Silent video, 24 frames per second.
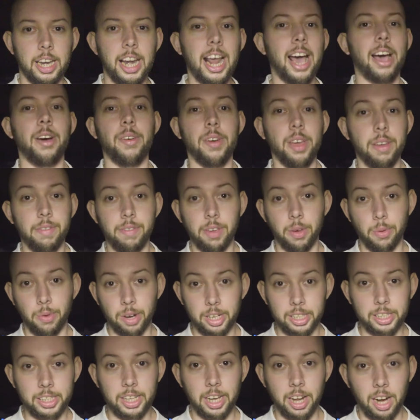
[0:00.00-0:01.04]
Now, if you
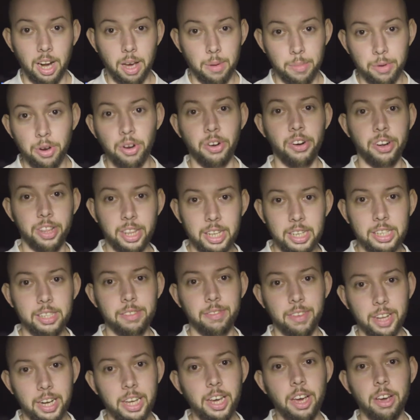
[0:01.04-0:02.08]
want to see a lot more of these
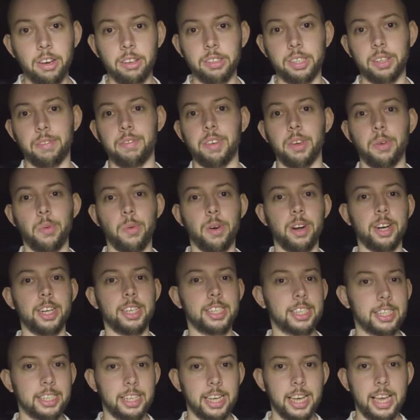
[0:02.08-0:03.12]
videos, if you want to
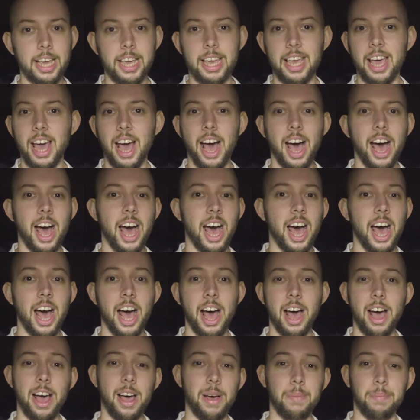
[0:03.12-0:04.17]
see
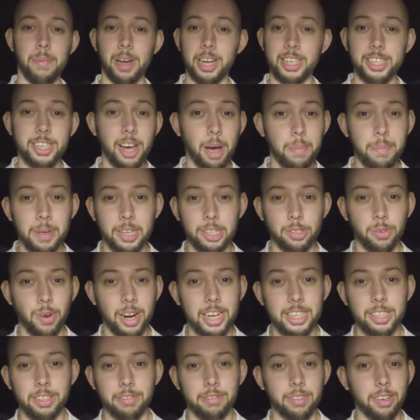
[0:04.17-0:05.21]
my topics
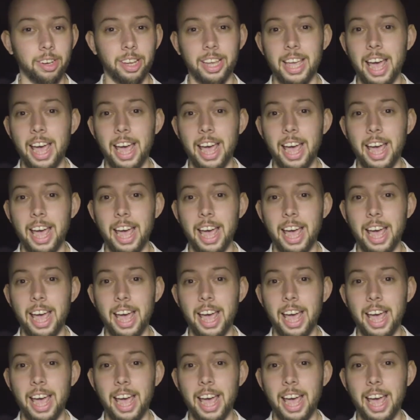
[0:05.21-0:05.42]
ranging from